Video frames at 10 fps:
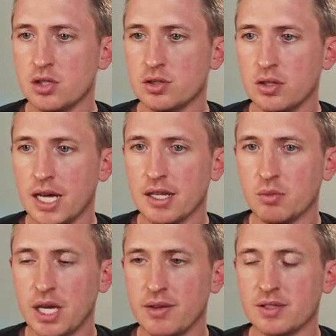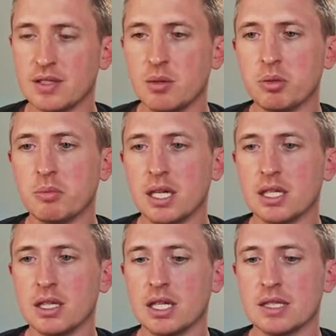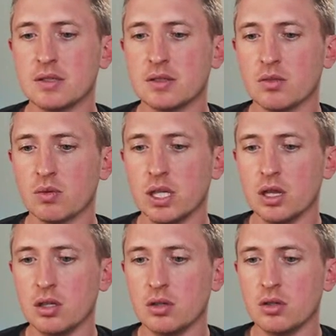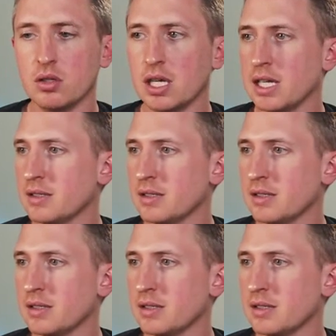So now that we have this implemented, let's reload